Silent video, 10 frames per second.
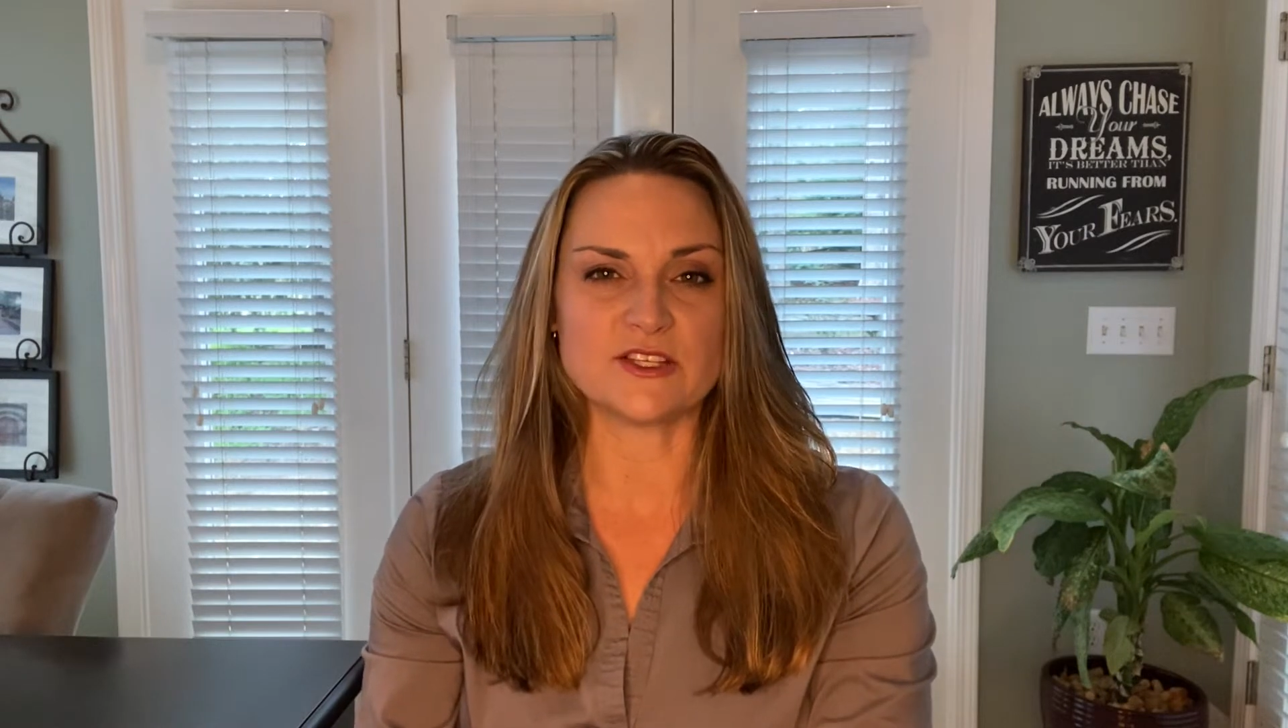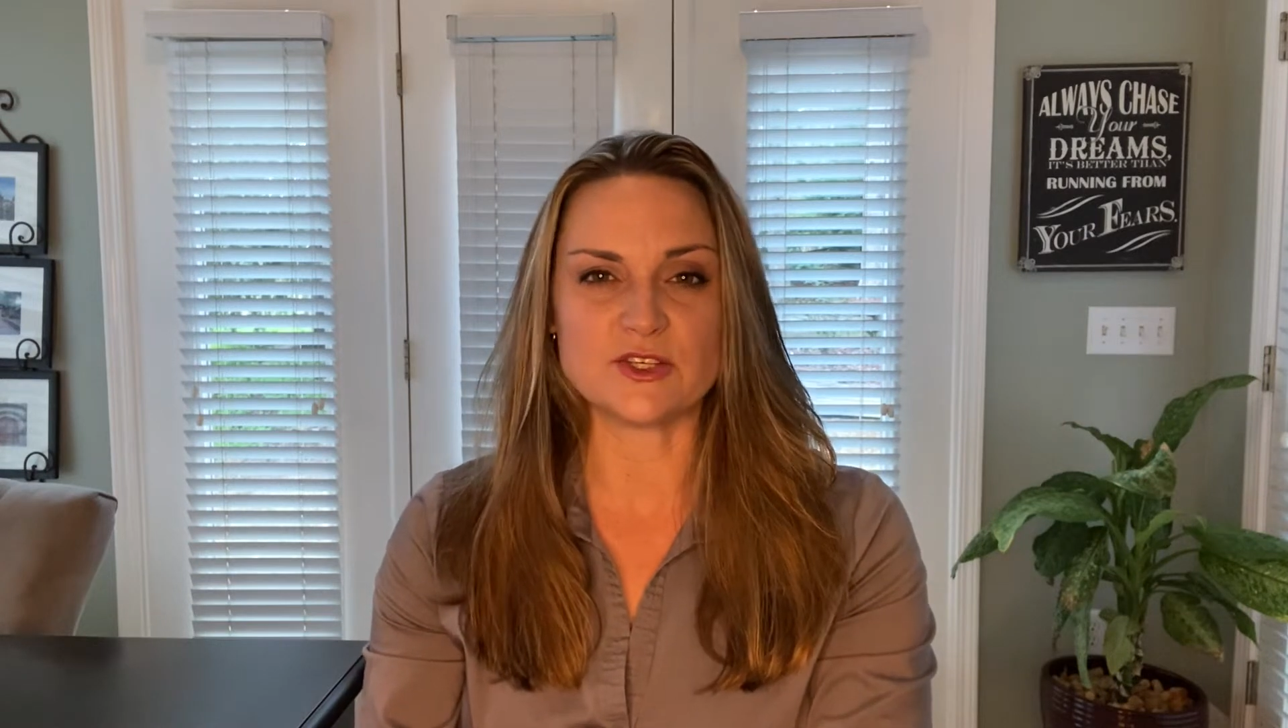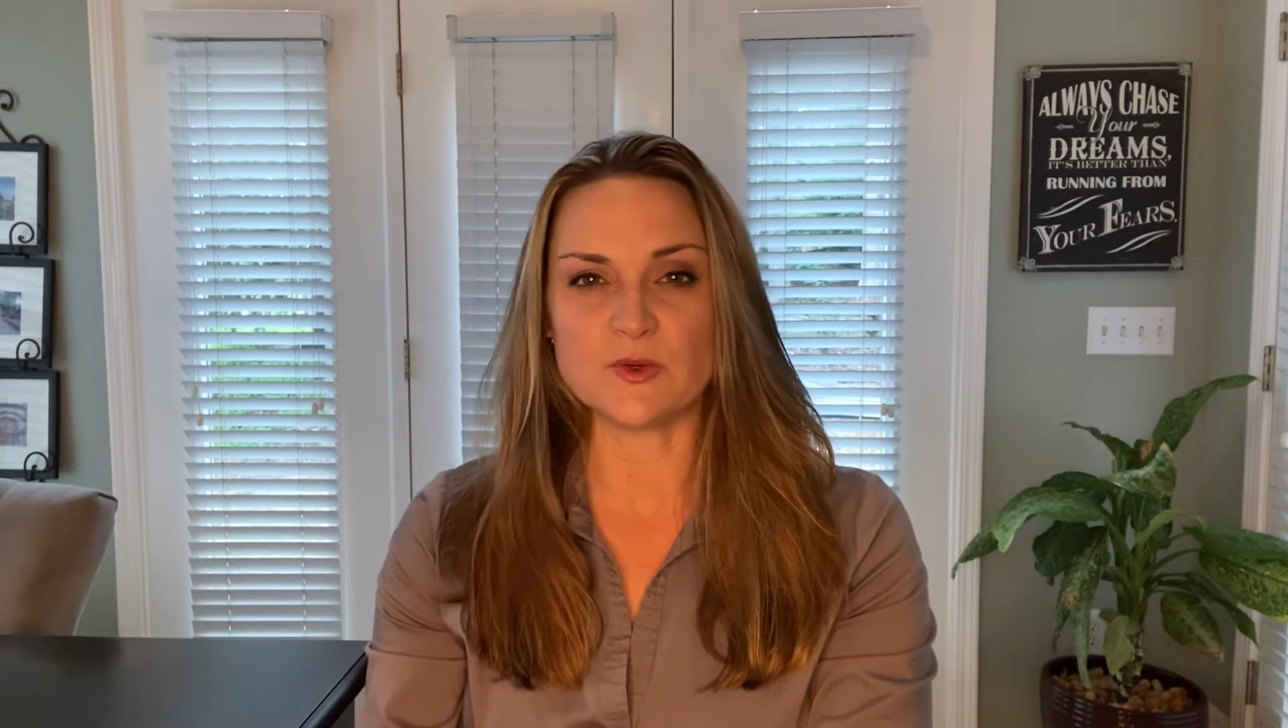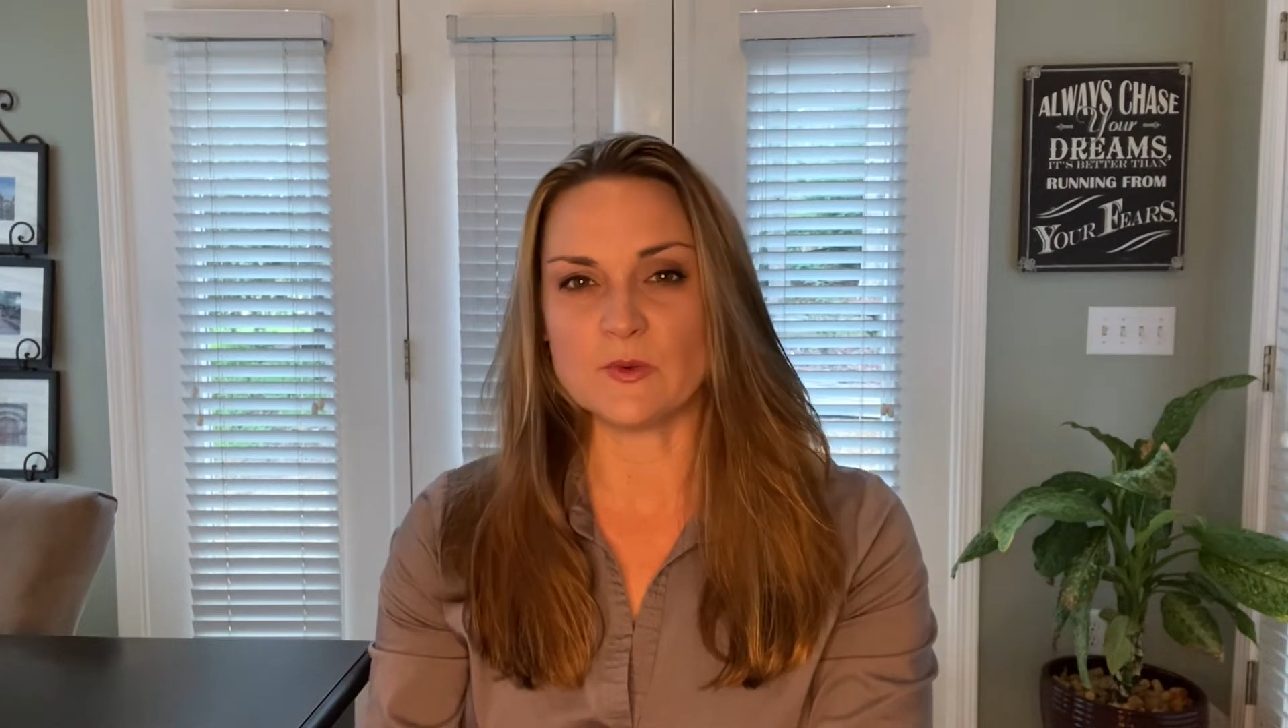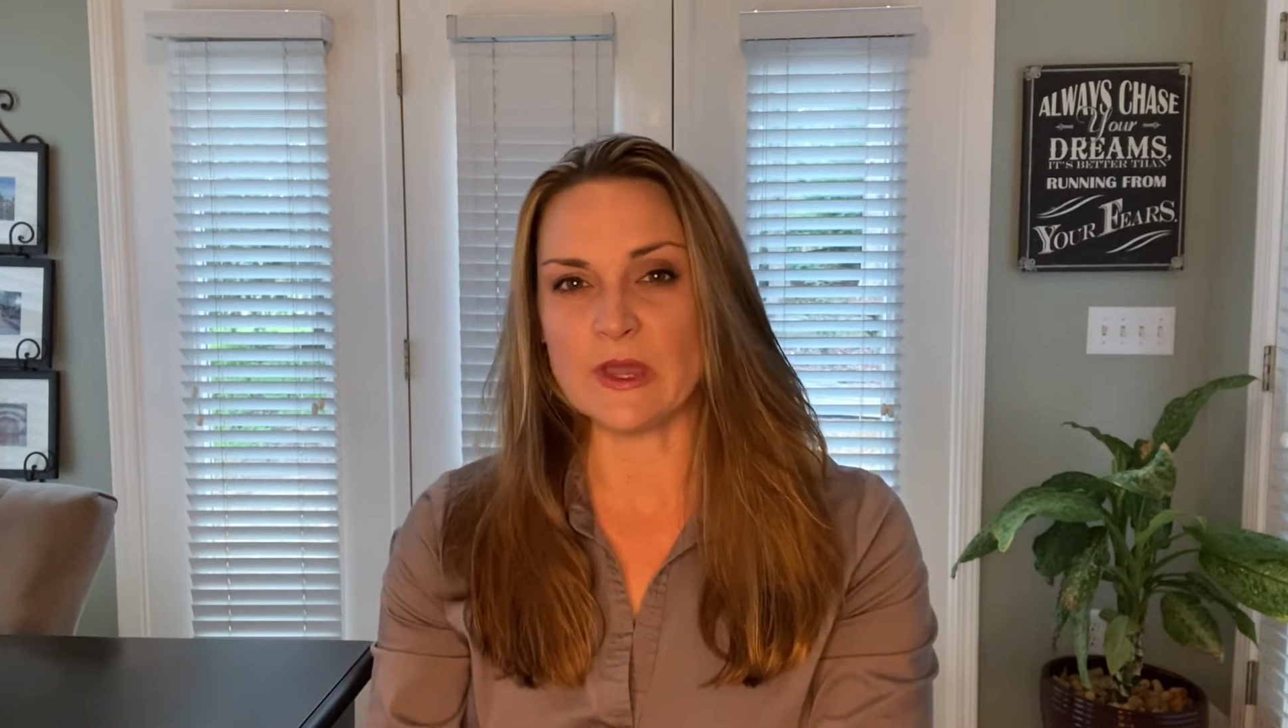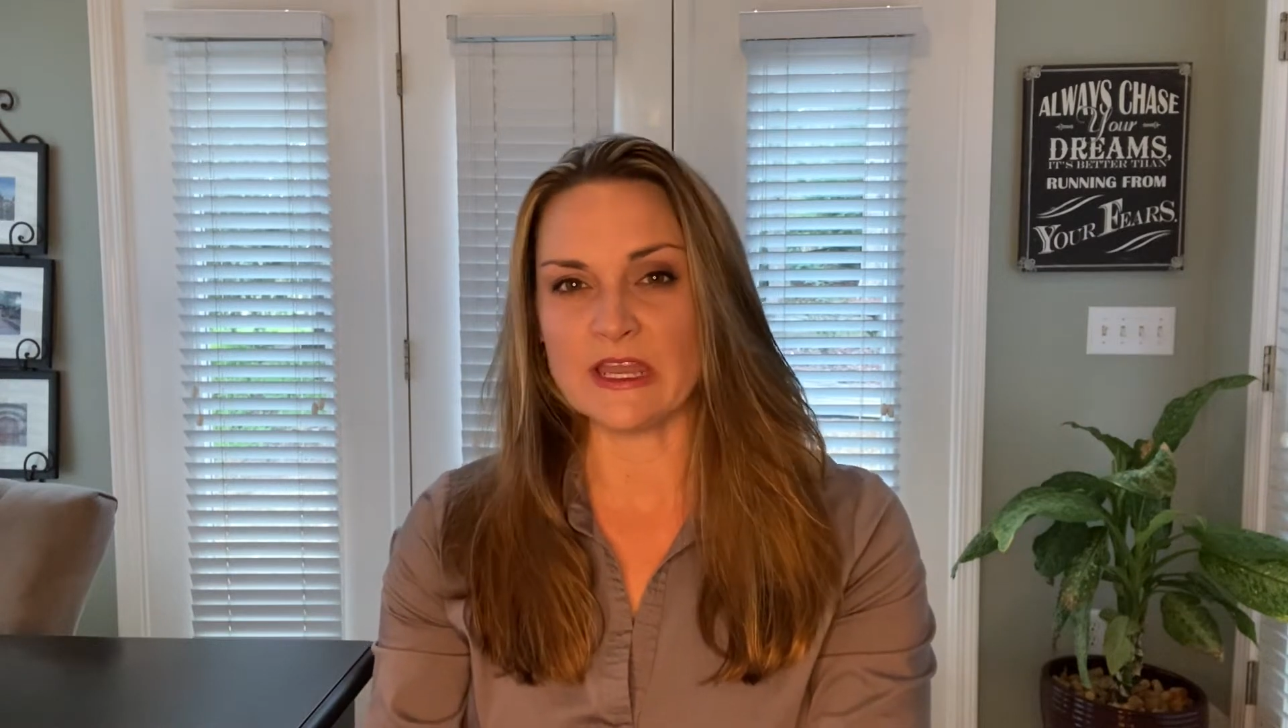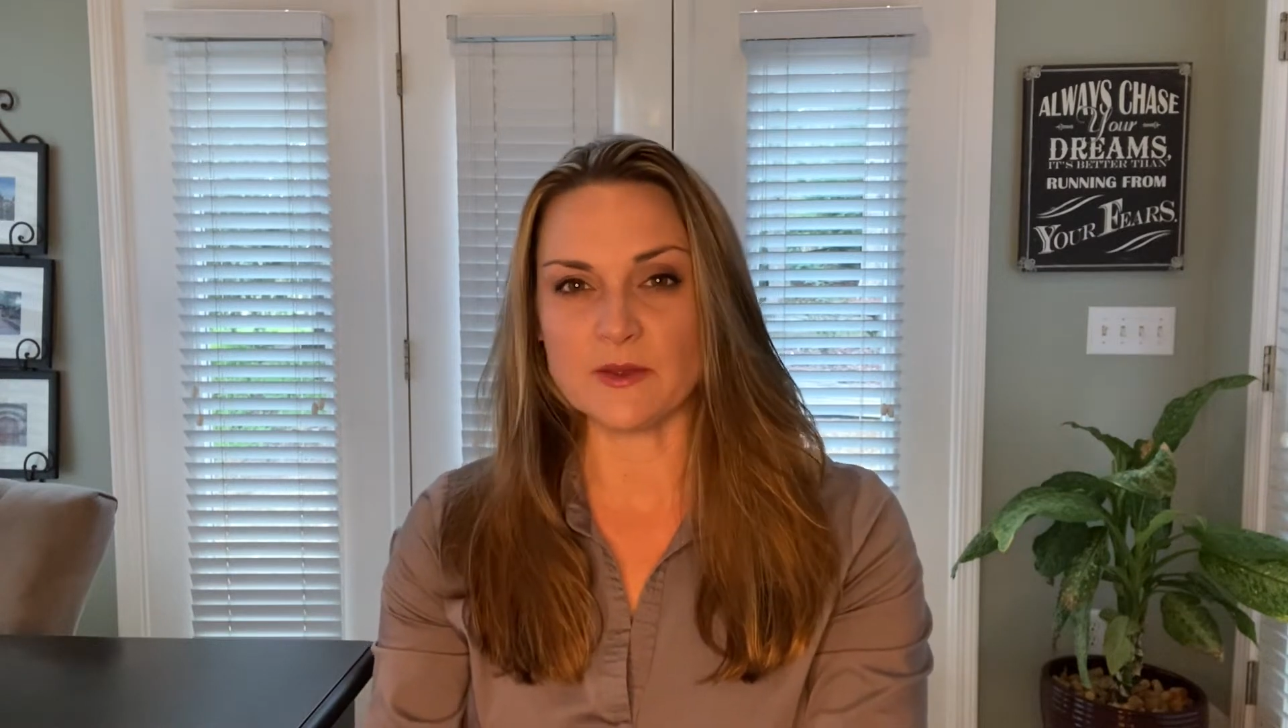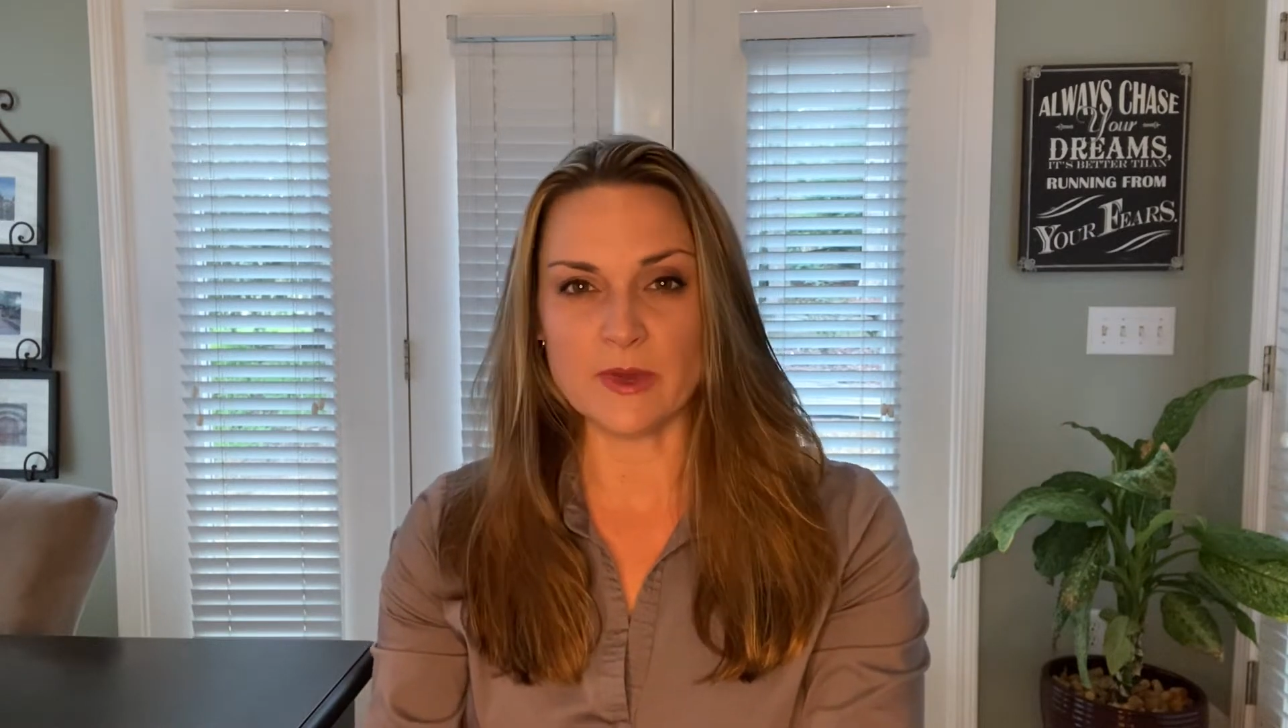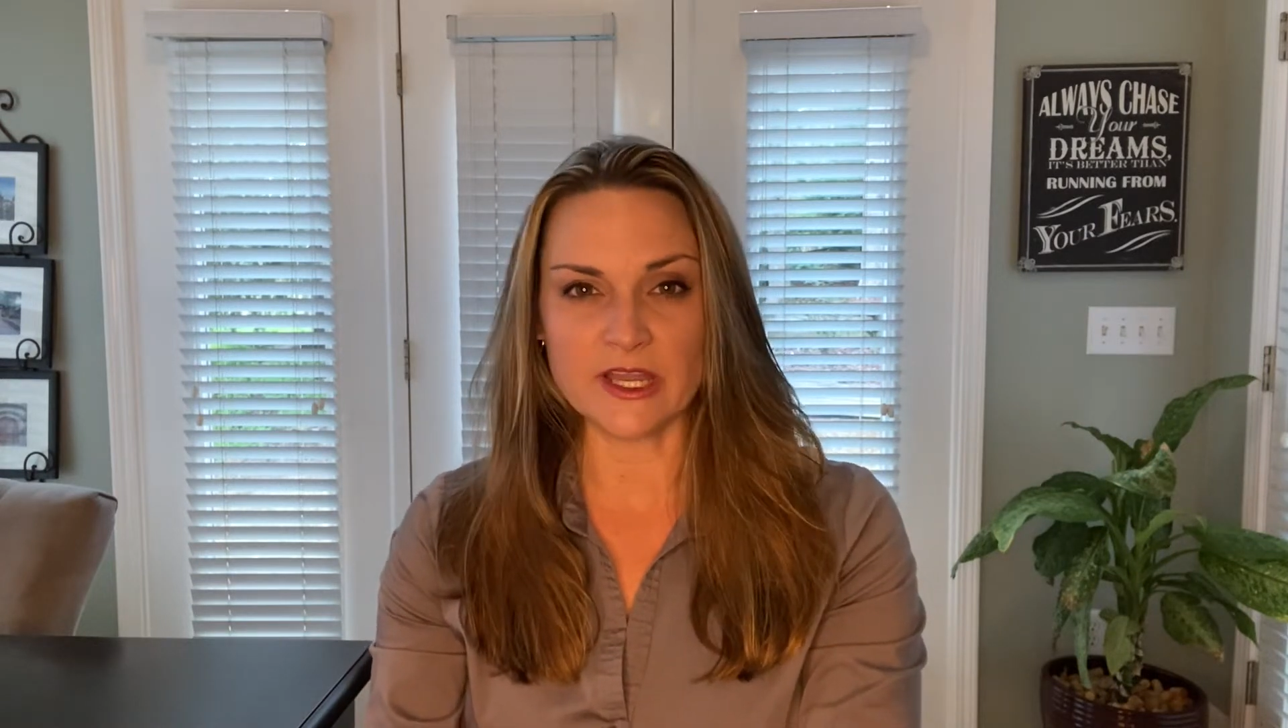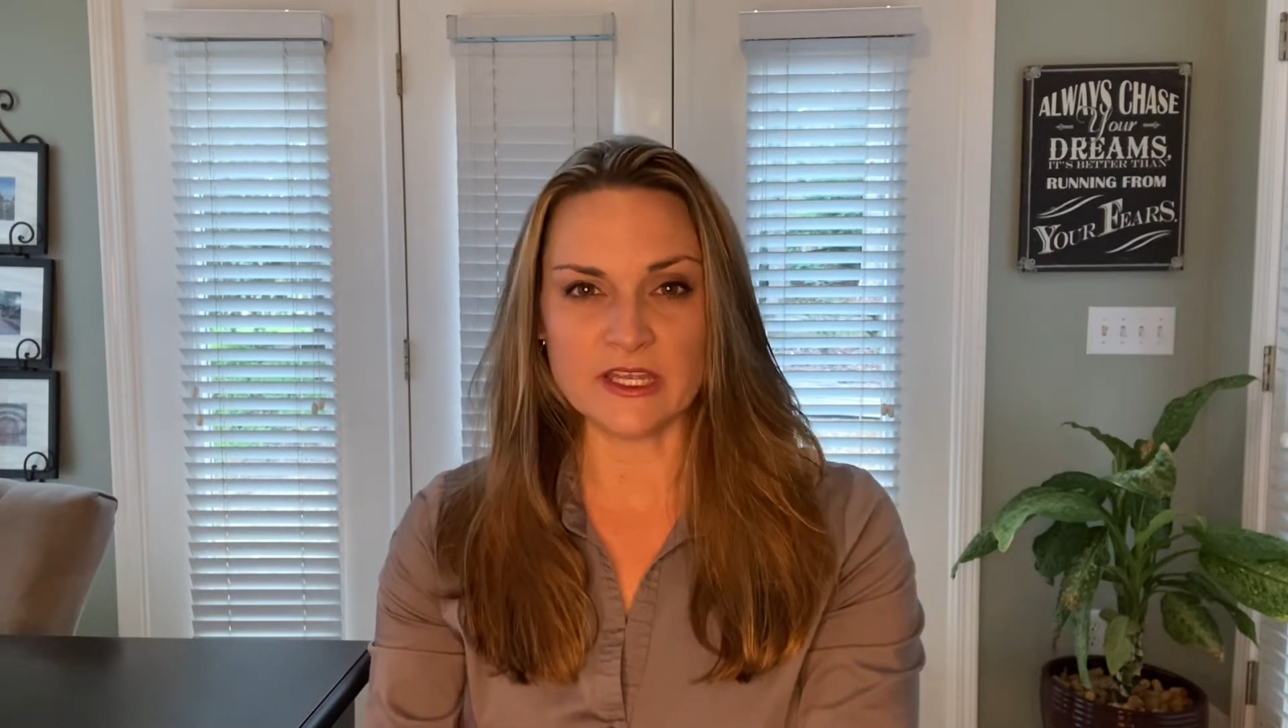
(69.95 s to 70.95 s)
to
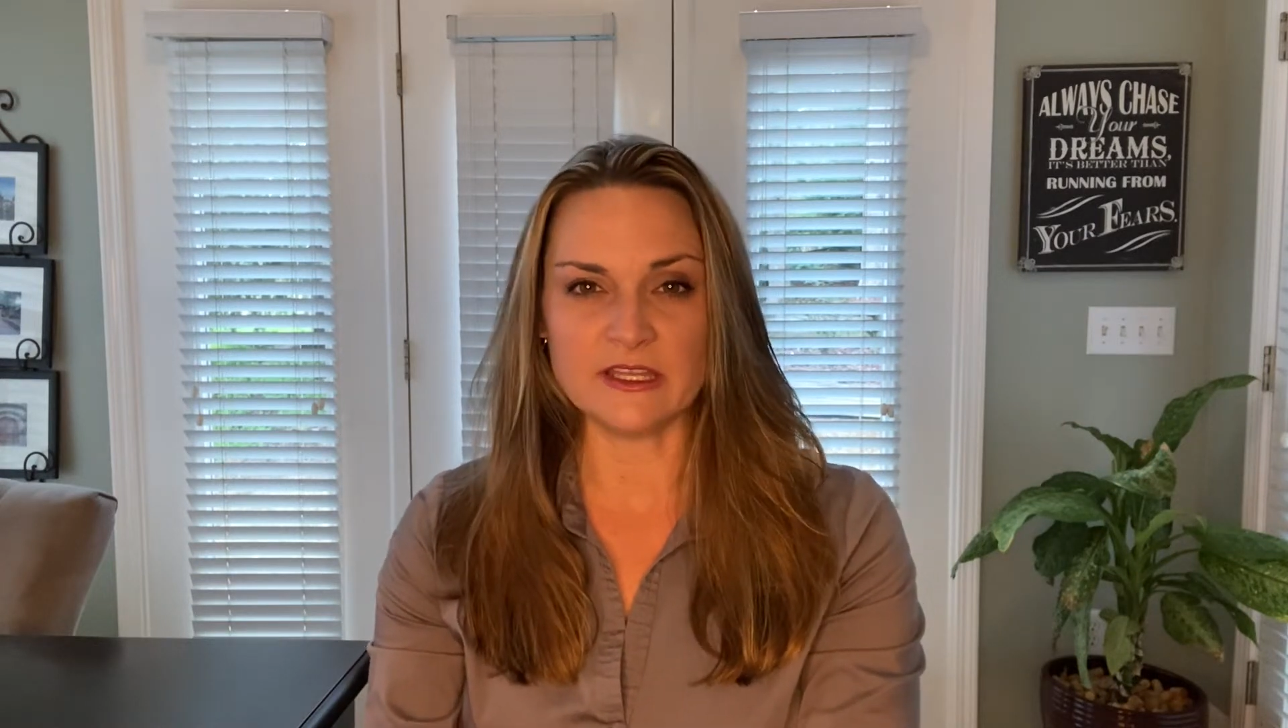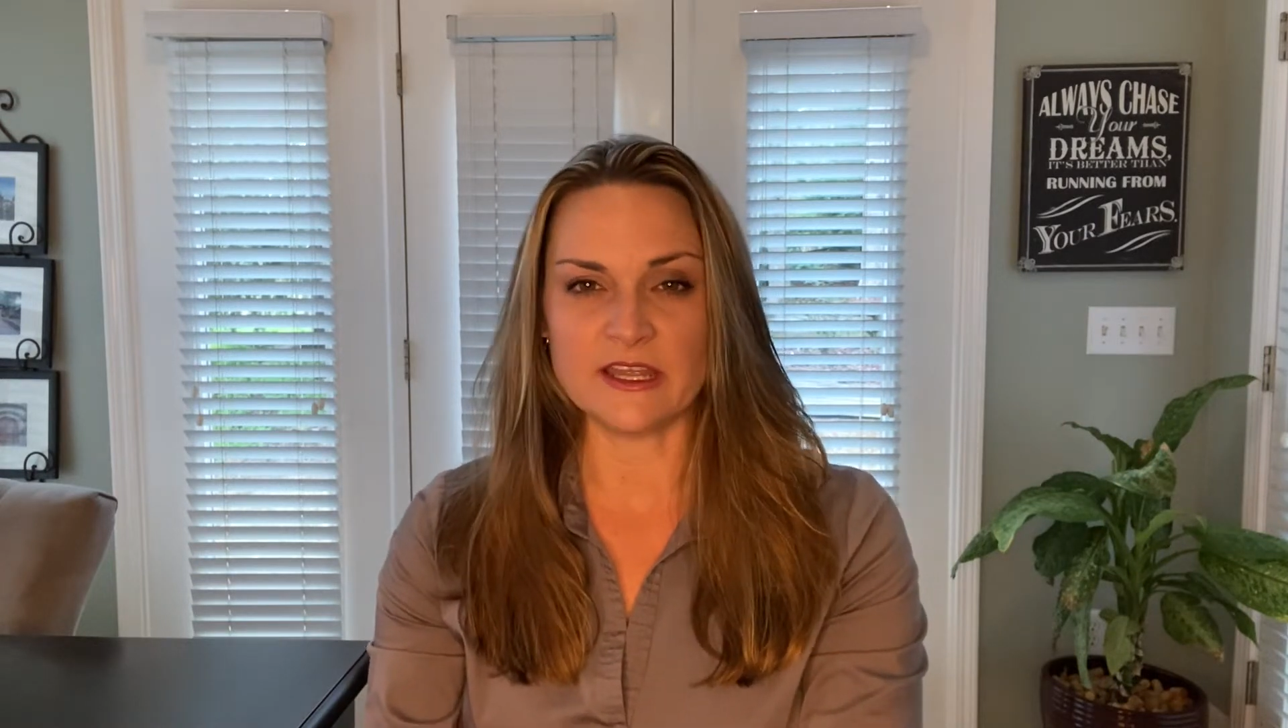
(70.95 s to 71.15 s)
anybody in